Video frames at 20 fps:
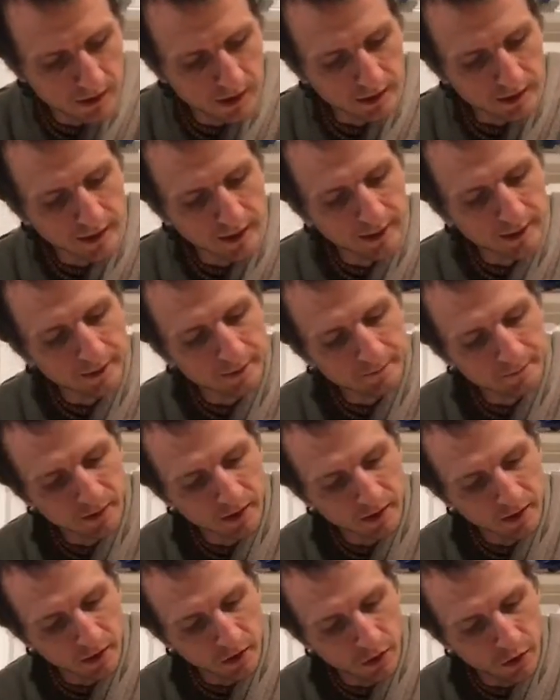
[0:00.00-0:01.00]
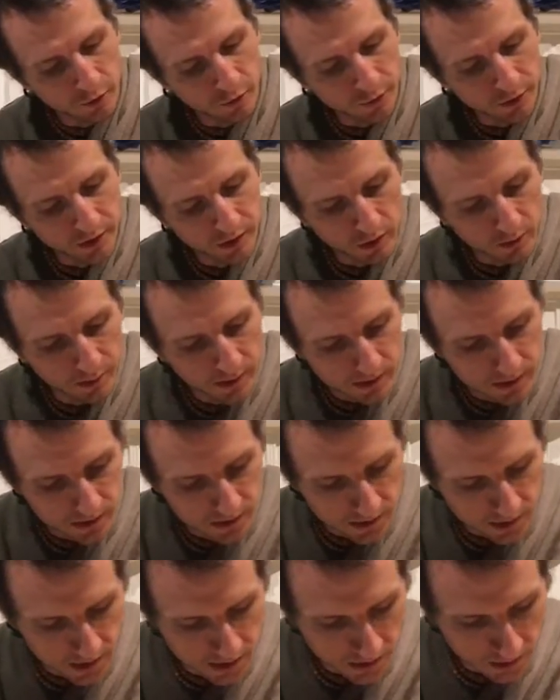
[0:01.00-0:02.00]
Again, offering
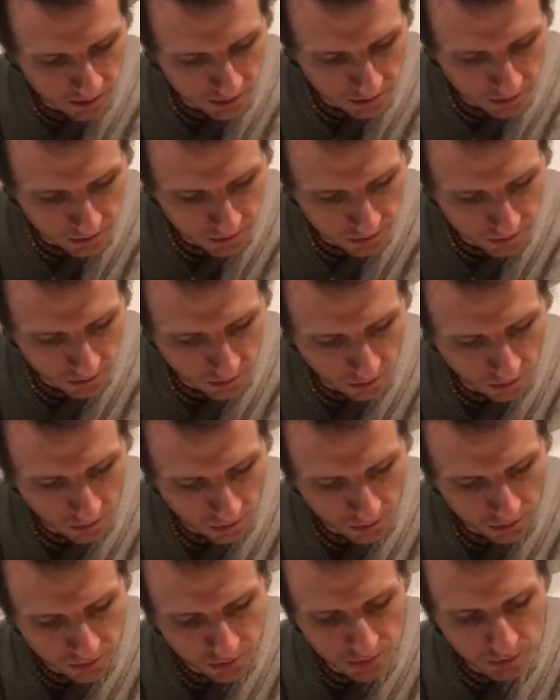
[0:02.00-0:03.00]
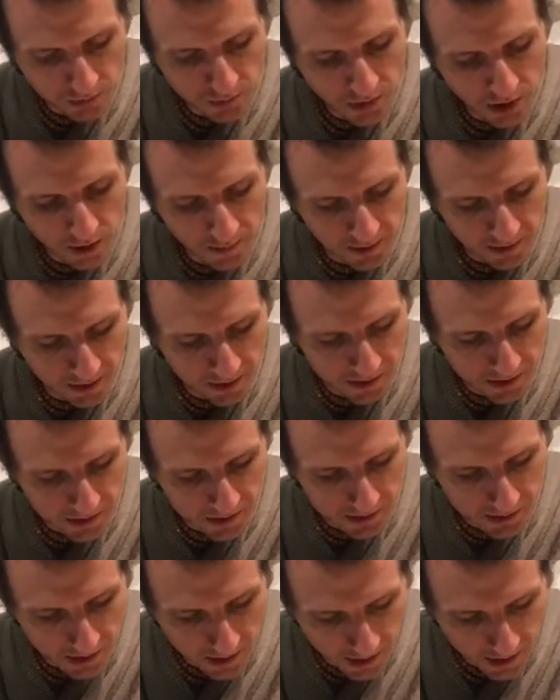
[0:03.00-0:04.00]
obeisances unto all you
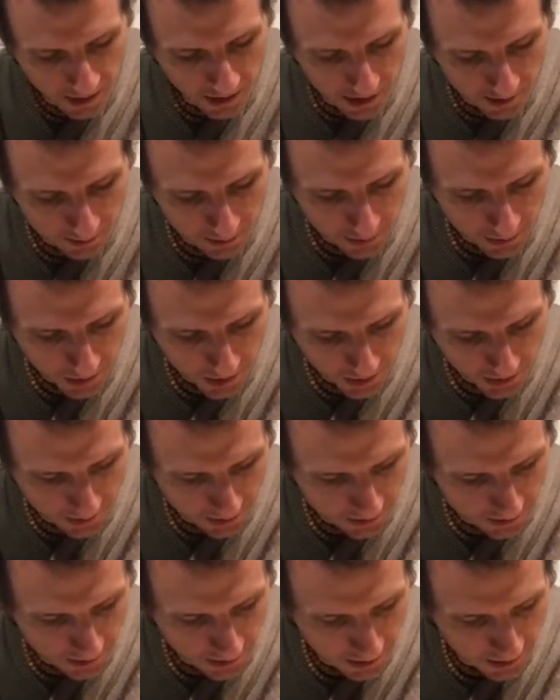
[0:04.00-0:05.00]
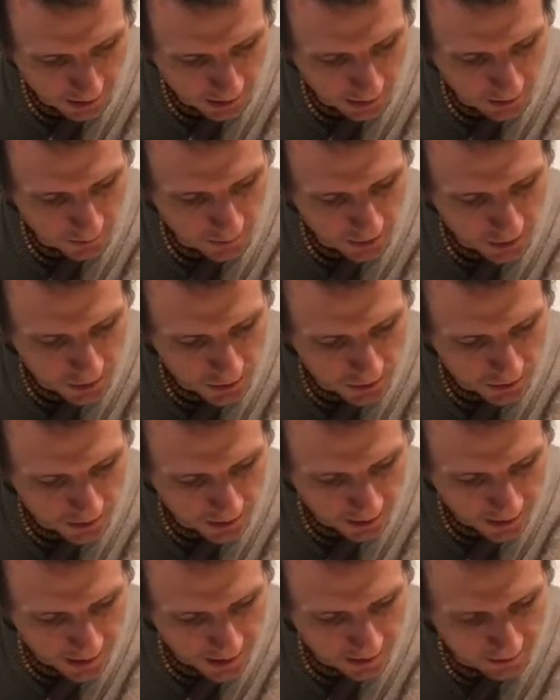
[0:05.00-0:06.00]
Brahmanas, I pray that if I should
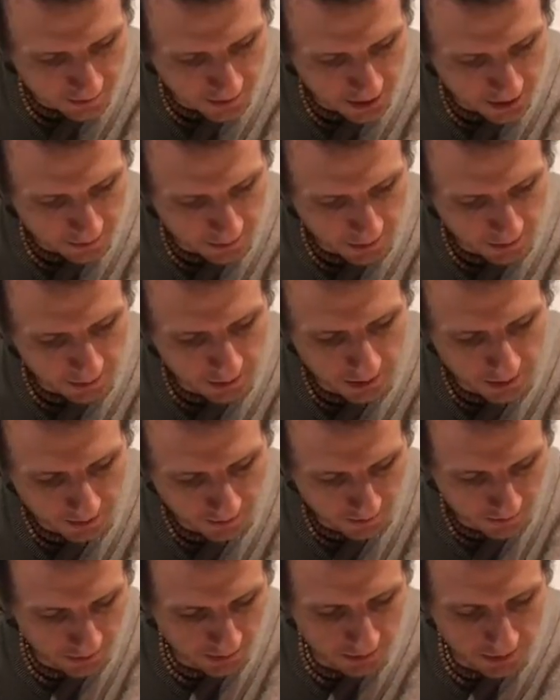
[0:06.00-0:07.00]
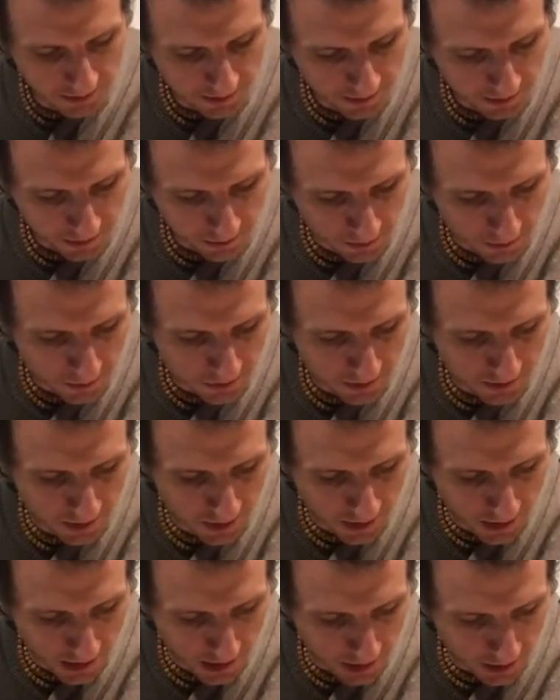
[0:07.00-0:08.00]
again take my birth in the material world,
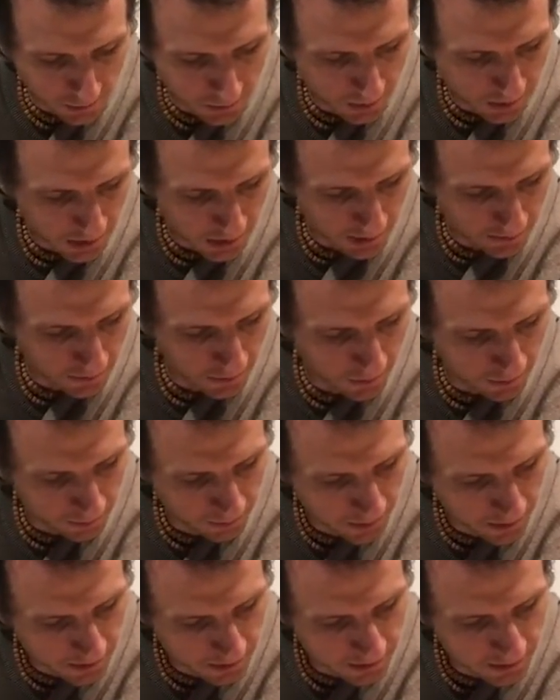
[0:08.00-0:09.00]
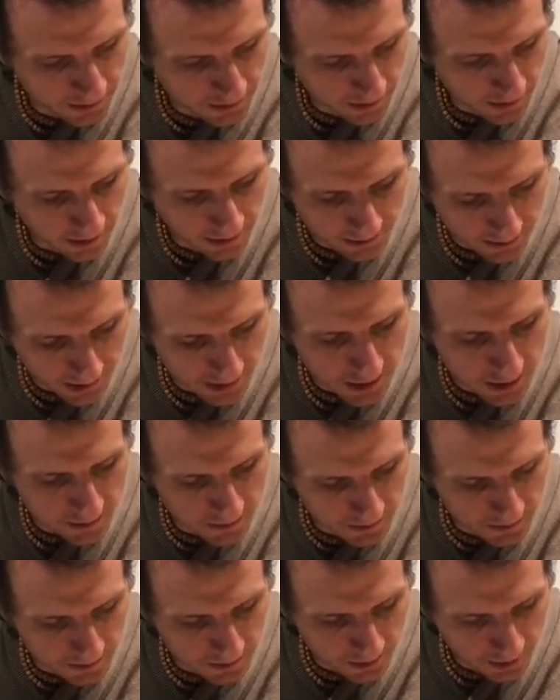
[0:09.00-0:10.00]
I will have complete
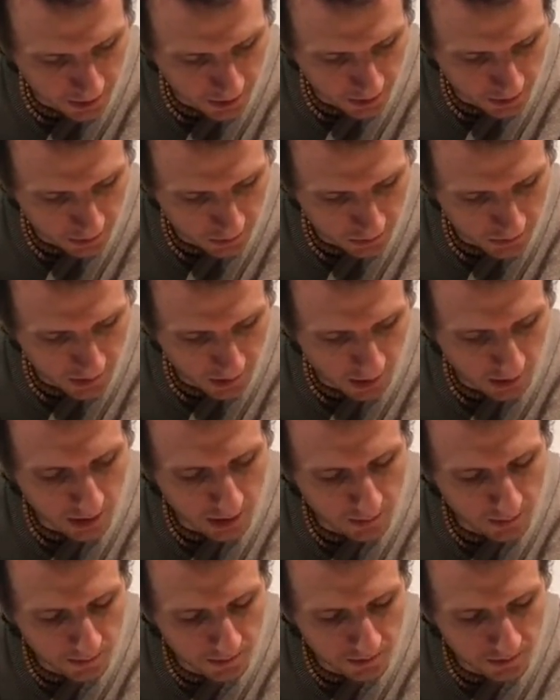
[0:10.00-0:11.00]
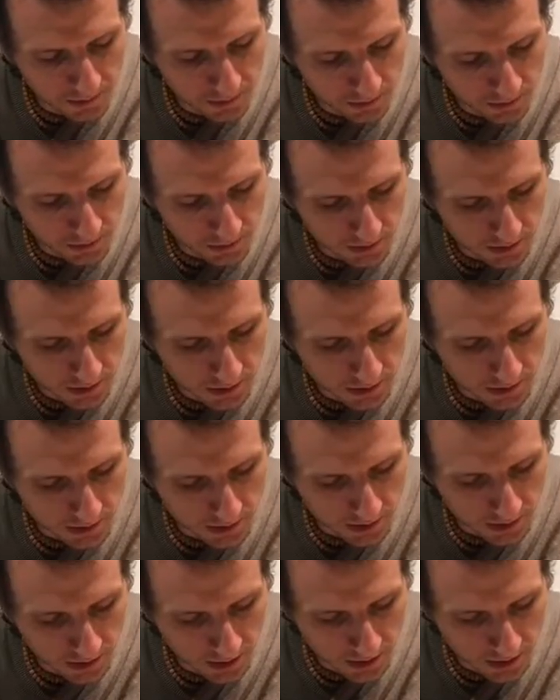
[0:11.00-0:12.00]
attachment to the unlimited Lord Krishna,
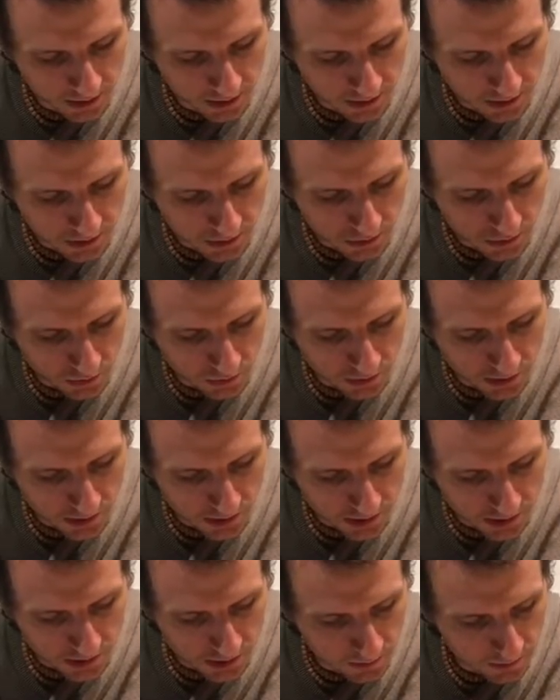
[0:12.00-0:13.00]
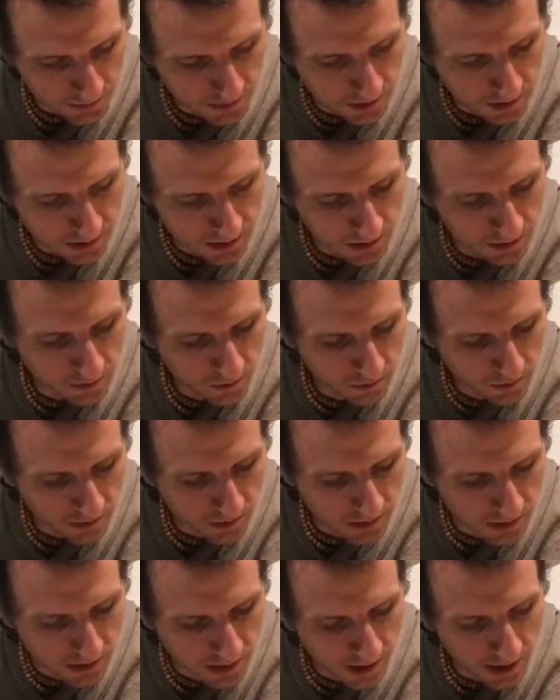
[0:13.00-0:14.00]
association with his
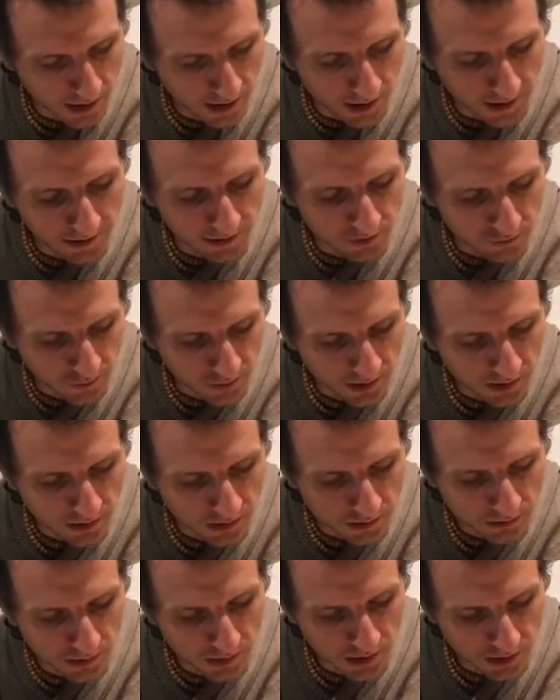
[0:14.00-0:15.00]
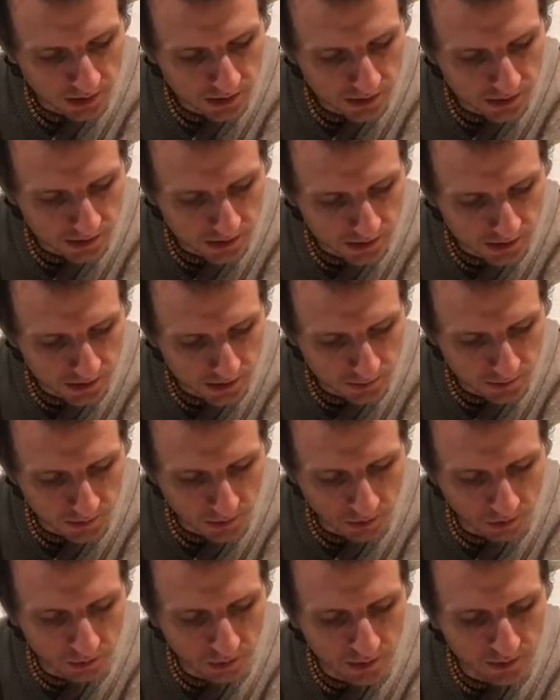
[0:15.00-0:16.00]
devotees, and friendly relations with
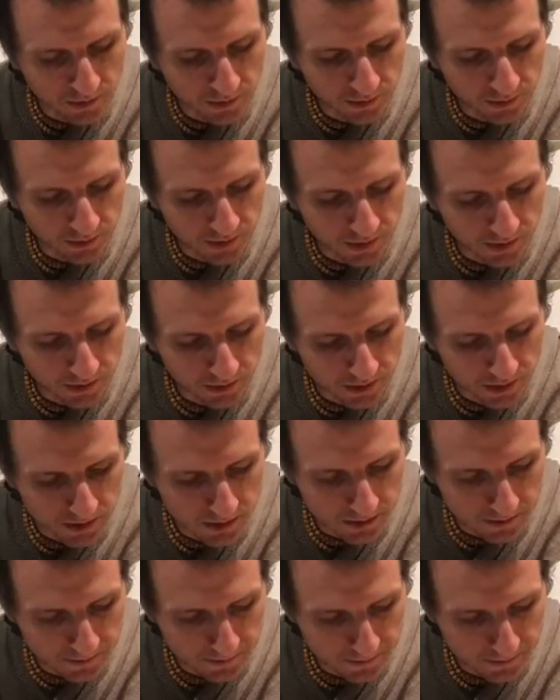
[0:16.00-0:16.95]
all living beings.